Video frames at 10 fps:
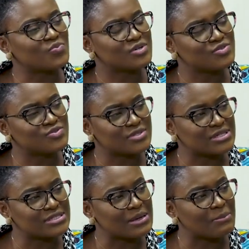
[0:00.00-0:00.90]
when
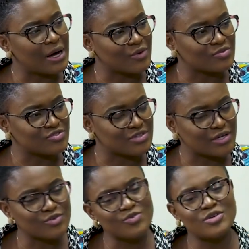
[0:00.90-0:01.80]
students embark on
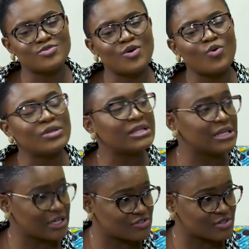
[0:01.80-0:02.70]
strike? You know, it's not only
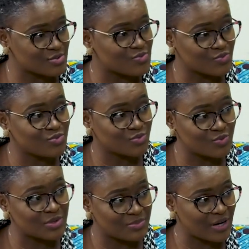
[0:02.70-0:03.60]
lecturers who yeah.
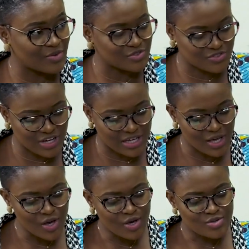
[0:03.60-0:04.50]
do embark on strike.
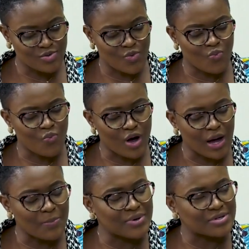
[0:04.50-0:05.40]
So what
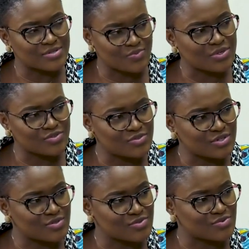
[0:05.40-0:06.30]
happens when
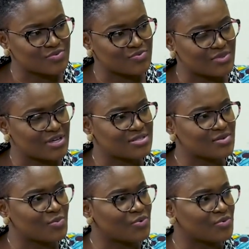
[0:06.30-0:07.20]
students also do that?
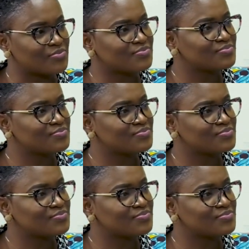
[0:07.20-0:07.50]
All right, so now